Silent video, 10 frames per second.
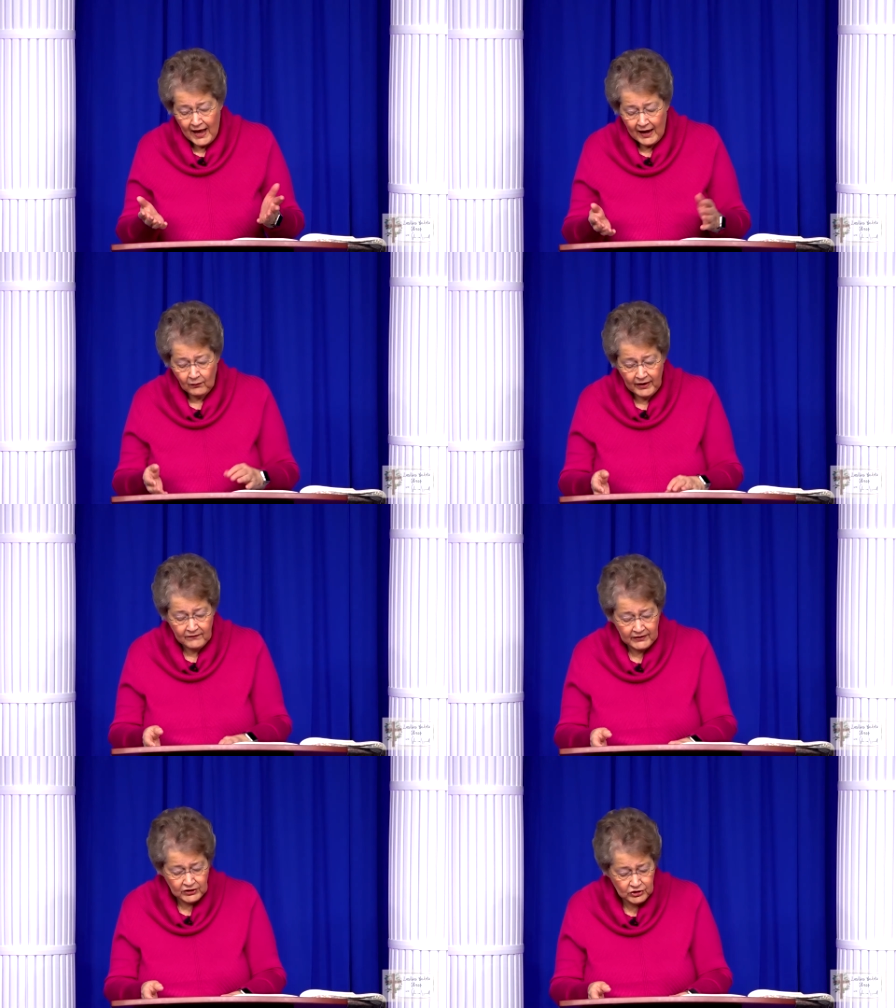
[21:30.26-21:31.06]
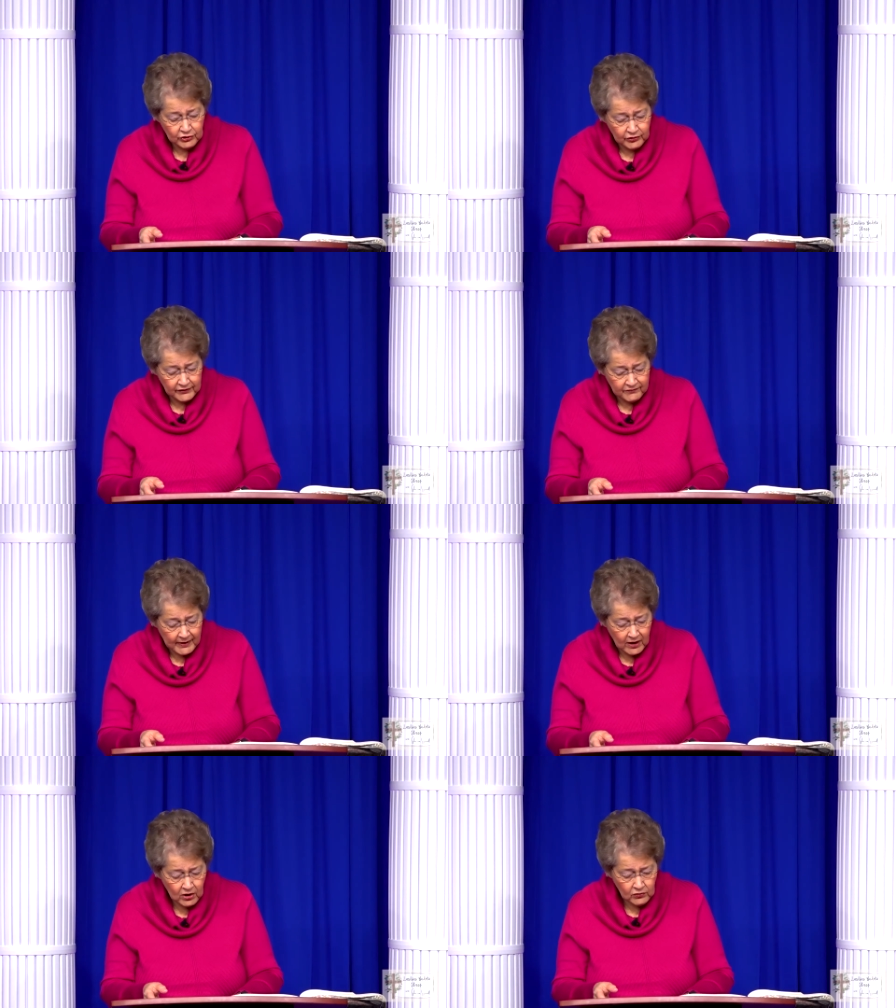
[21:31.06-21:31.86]
I don't have any children of
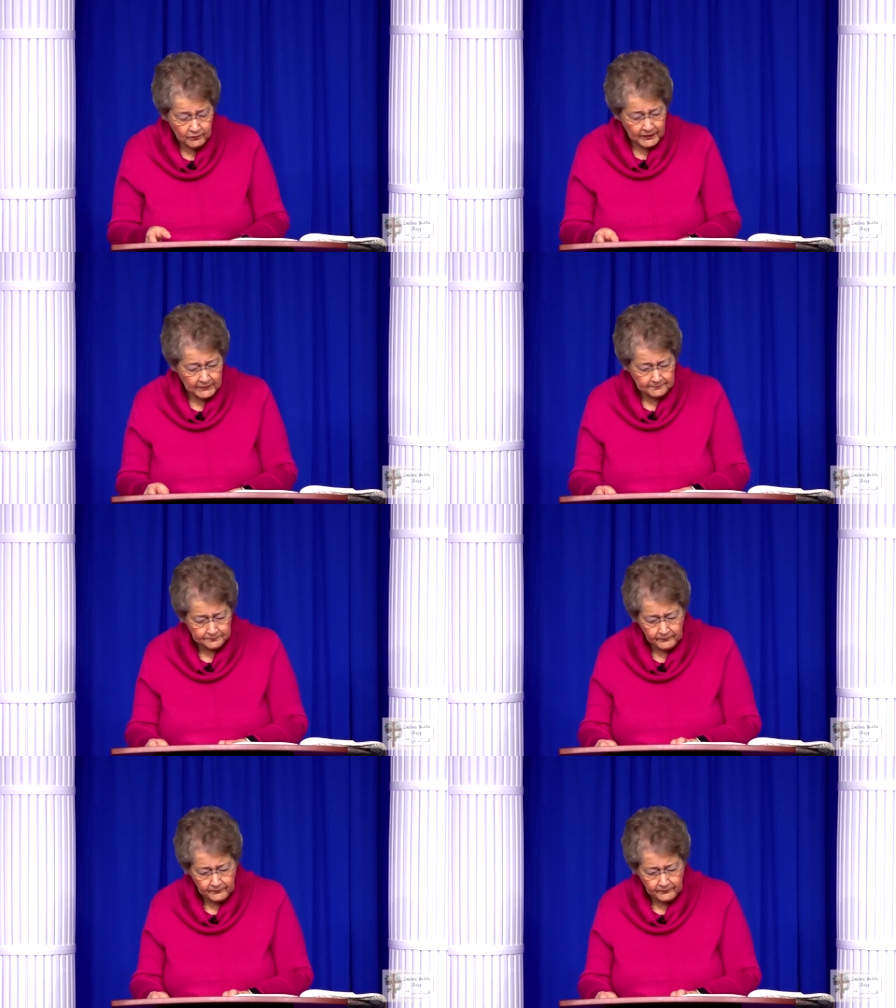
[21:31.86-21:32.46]
my own, but